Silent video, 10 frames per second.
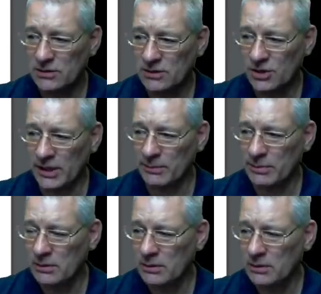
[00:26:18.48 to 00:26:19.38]
chip,
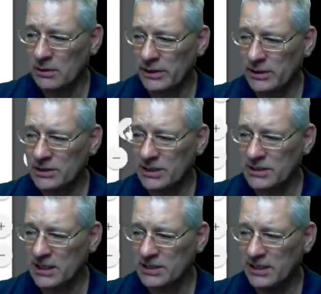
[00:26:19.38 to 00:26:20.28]
you can see it
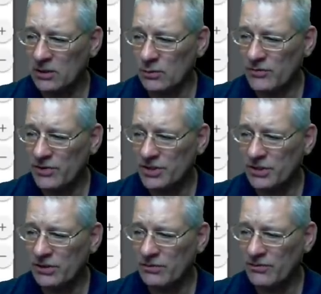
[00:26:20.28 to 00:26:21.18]
says here, look,
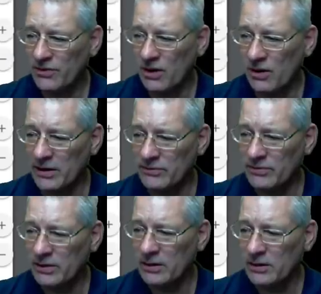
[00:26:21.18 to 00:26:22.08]
revision 5,
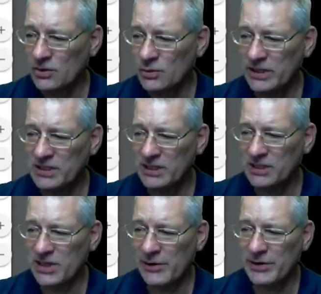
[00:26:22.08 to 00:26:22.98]
26th of
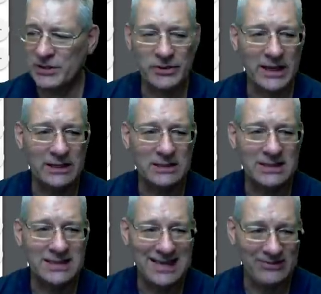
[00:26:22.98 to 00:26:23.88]
January
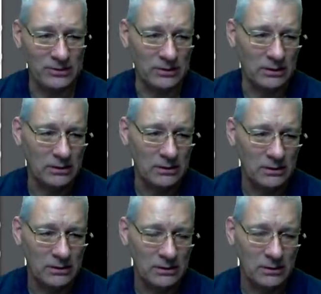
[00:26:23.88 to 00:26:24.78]
2007.
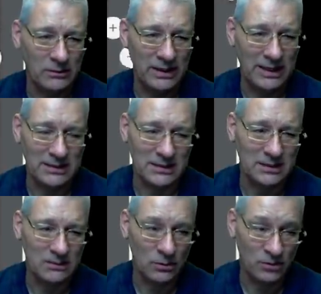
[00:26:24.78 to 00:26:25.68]
I mean,
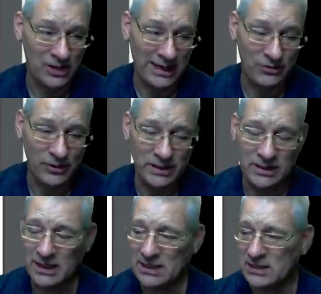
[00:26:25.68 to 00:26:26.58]
that's, or January, so
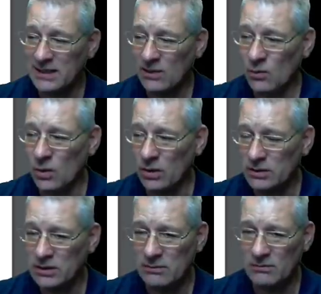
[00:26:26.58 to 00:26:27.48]
that's now
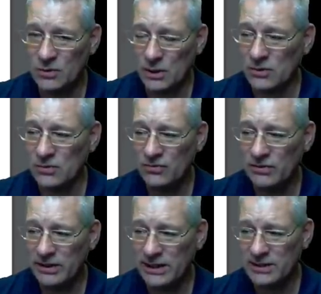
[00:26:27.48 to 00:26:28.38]
what, um, 12
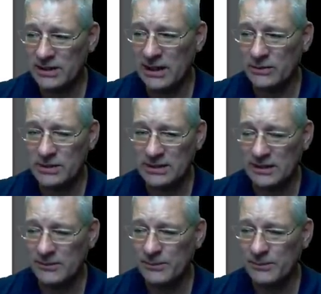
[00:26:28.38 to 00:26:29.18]
years ago, isn't it?